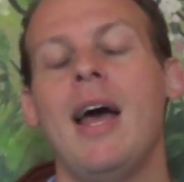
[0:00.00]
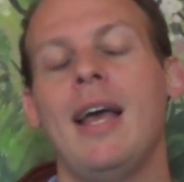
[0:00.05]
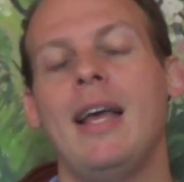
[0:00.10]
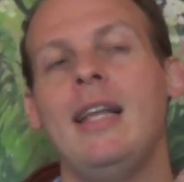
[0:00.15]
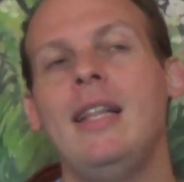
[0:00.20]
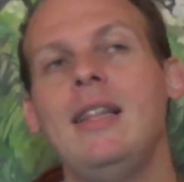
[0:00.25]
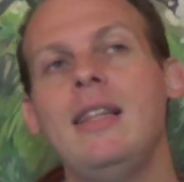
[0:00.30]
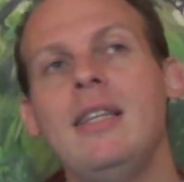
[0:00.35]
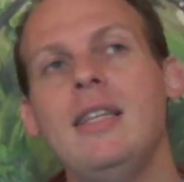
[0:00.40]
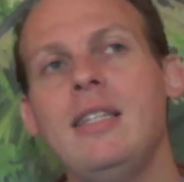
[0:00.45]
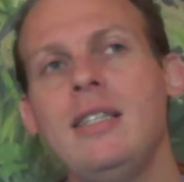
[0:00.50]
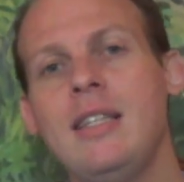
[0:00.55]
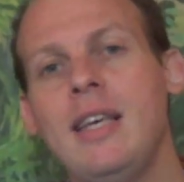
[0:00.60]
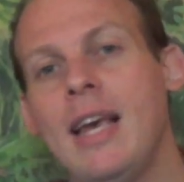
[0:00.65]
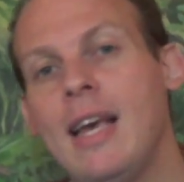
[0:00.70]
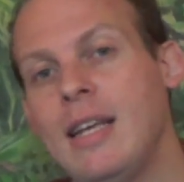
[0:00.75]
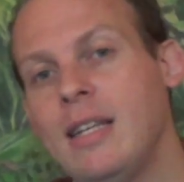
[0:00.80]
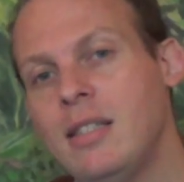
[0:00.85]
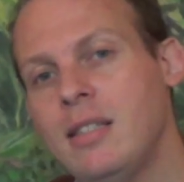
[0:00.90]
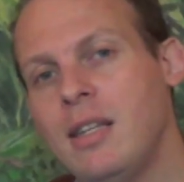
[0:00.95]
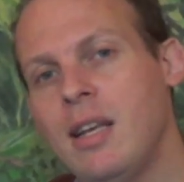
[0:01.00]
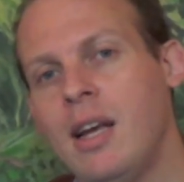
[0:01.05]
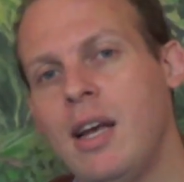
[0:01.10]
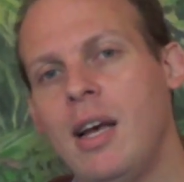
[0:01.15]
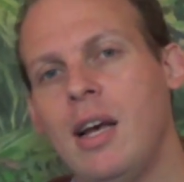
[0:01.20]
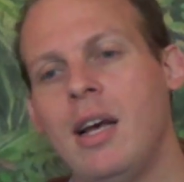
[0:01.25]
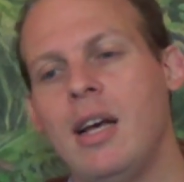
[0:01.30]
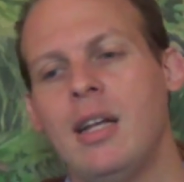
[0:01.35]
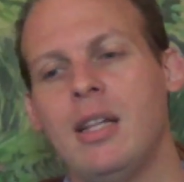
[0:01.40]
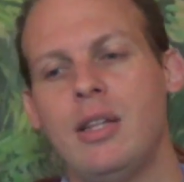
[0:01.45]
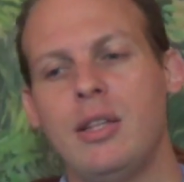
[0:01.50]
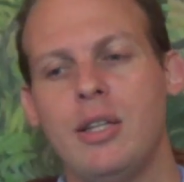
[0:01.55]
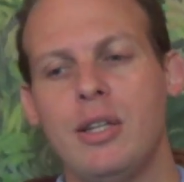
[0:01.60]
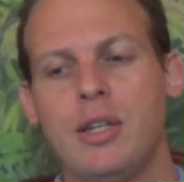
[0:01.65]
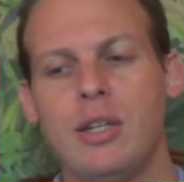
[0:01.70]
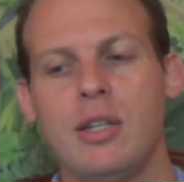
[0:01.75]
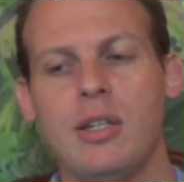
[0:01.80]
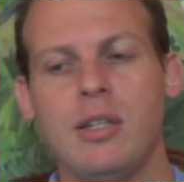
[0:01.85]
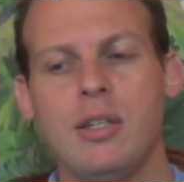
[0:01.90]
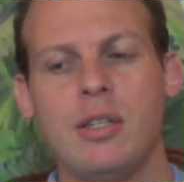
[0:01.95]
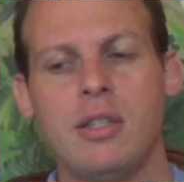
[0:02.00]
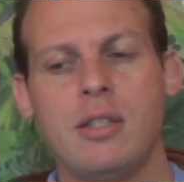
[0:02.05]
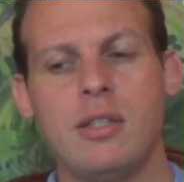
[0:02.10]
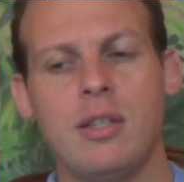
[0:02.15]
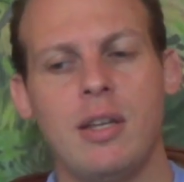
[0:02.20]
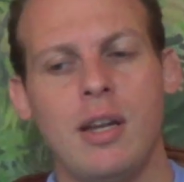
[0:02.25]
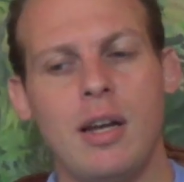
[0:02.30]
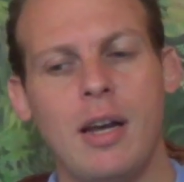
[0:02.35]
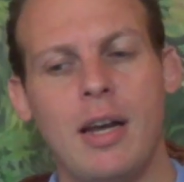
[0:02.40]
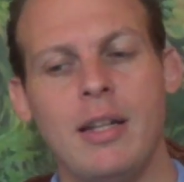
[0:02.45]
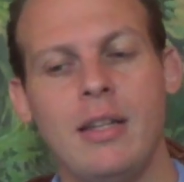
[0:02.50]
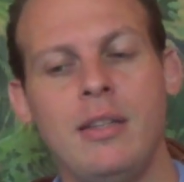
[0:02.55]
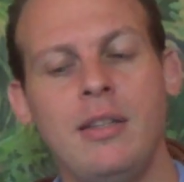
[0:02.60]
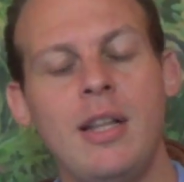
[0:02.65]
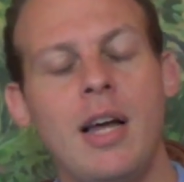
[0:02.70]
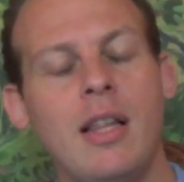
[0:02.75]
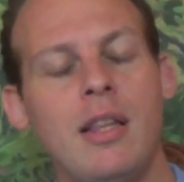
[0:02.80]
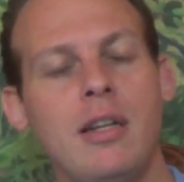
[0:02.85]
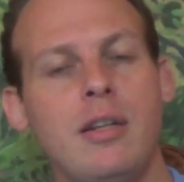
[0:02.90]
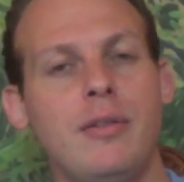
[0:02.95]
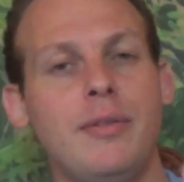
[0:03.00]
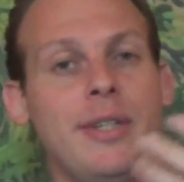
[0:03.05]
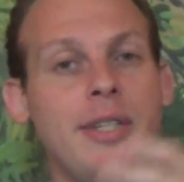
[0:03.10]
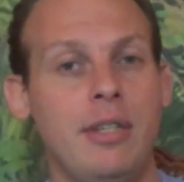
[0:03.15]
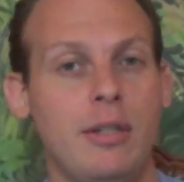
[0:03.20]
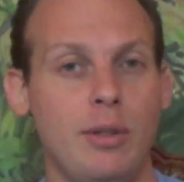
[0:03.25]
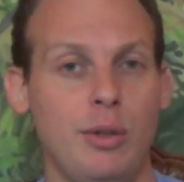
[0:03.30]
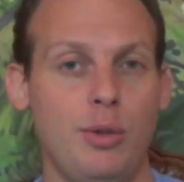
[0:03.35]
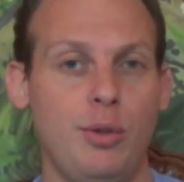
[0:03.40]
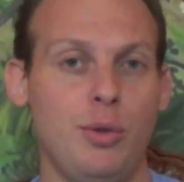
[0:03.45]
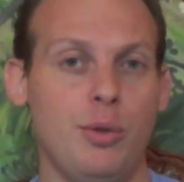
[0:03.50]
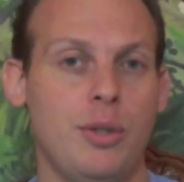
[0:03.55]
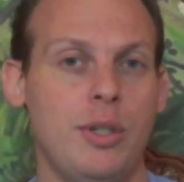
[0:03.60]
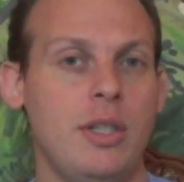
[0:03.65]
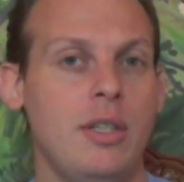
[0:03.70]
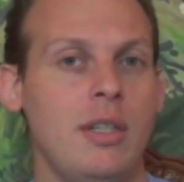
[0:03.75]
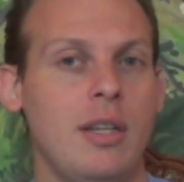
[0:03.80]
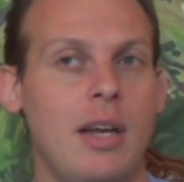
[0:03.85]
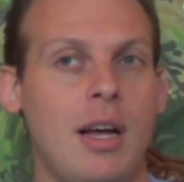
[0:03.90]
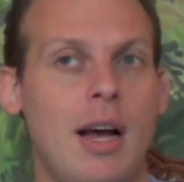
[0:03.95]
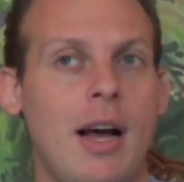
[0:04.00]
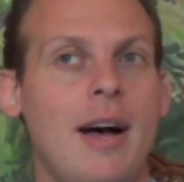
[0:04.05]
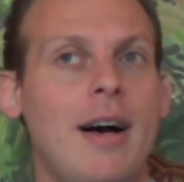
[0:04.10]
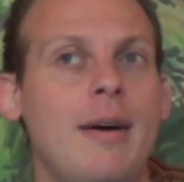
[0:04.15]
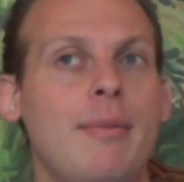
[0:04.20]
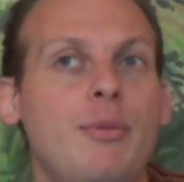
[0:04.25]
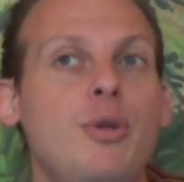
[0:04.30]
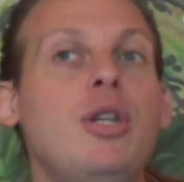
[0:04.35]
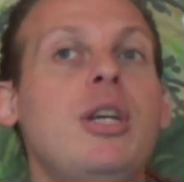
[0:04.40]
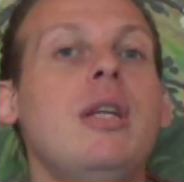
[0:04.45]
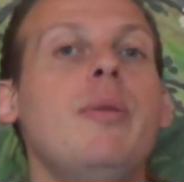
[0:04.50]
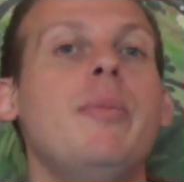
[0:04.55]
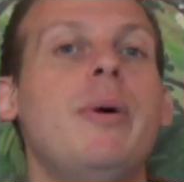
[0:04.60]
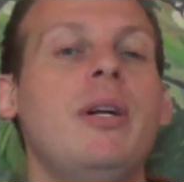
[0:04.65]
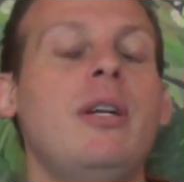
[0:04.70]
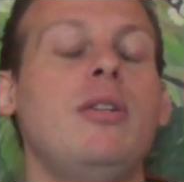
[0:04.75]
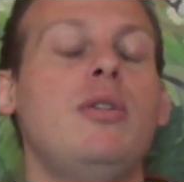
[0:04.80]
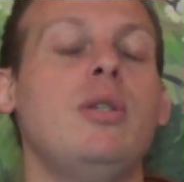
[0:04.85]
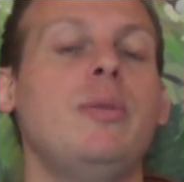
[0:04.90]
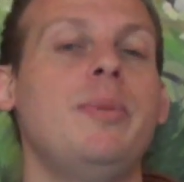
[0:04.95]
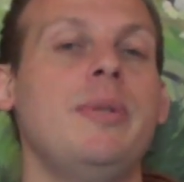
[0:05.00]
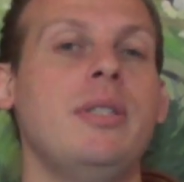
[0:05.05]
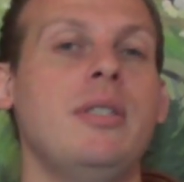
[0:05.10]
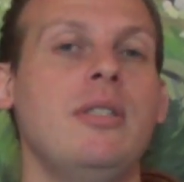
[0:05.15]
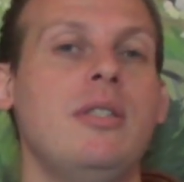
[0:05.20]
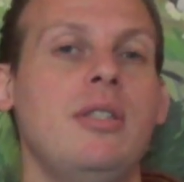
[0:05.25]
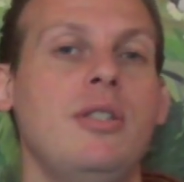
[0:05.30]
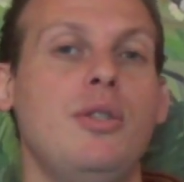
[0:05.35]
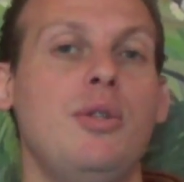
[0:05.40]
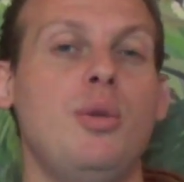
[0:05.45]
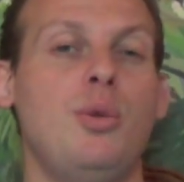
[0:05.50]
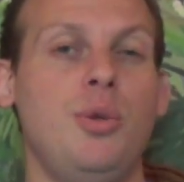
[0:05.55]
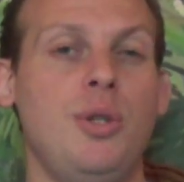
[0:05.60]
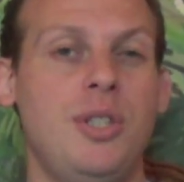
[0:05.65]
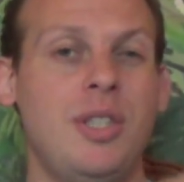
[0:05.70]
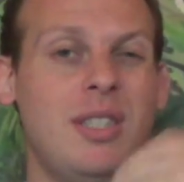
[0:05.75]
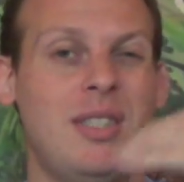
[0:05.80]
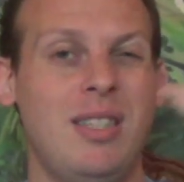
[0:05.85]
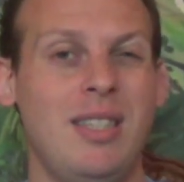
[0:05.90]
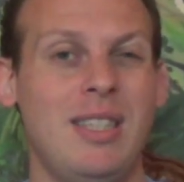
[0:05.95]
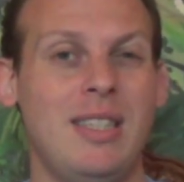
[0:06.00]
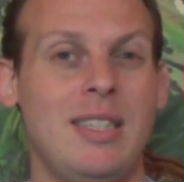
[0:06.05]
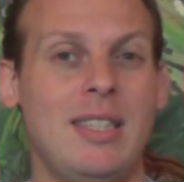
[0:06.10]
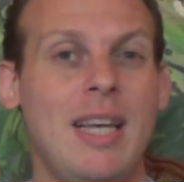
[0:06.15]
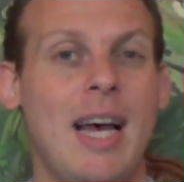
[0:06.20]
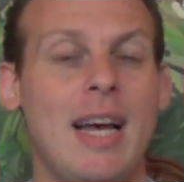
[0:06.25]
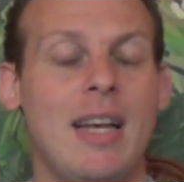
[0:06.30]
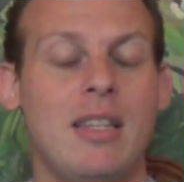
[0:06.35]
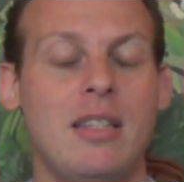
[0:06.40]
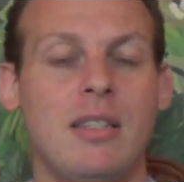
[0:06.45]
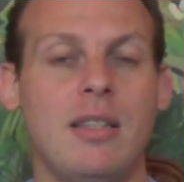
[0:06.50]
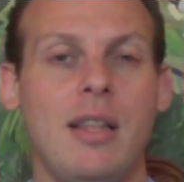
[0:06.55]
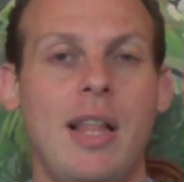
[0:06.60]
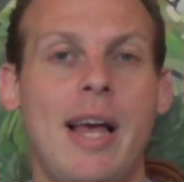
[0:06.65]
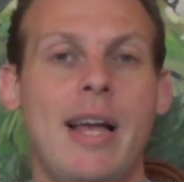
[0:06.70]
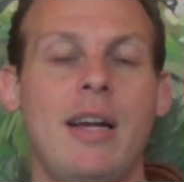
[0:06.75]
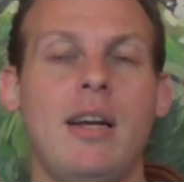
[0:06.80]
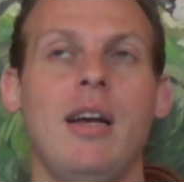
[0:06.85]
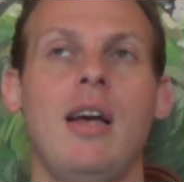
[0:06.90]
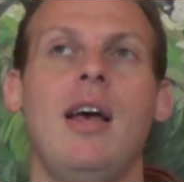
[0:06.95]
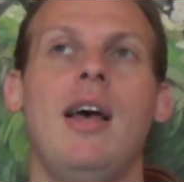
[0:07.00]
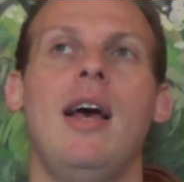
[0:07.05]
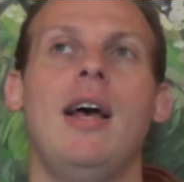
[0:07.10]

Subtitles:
In this case, there is another wrinkle to it. You can market your businesses through existing sites like